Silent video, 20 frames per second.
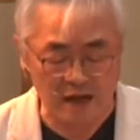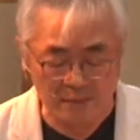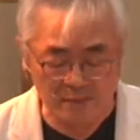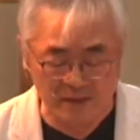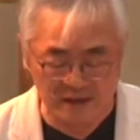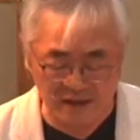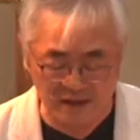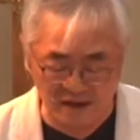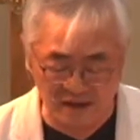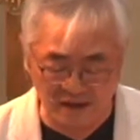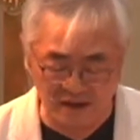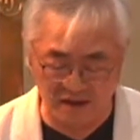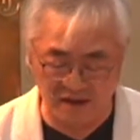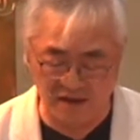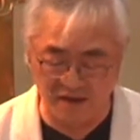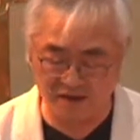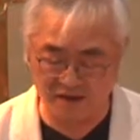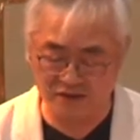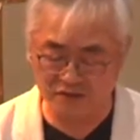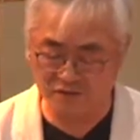
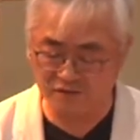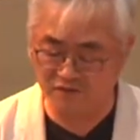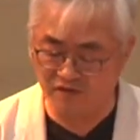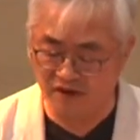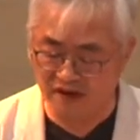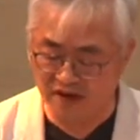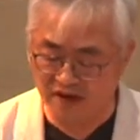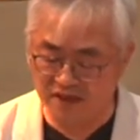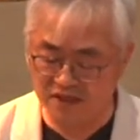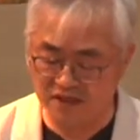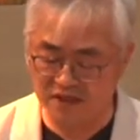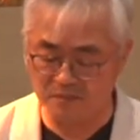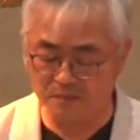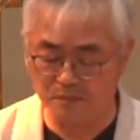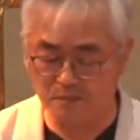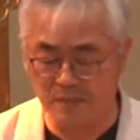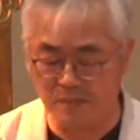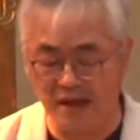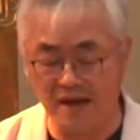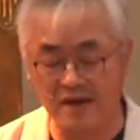because faith
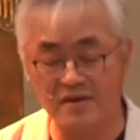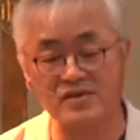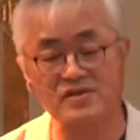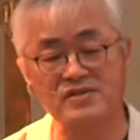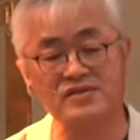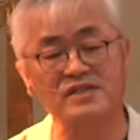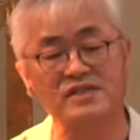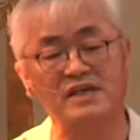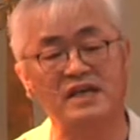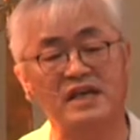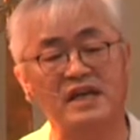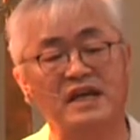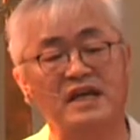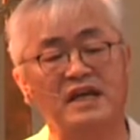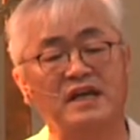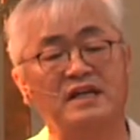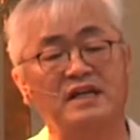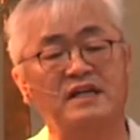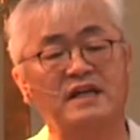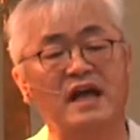matters
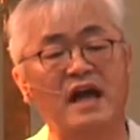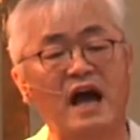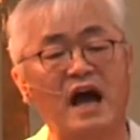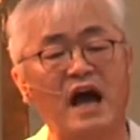in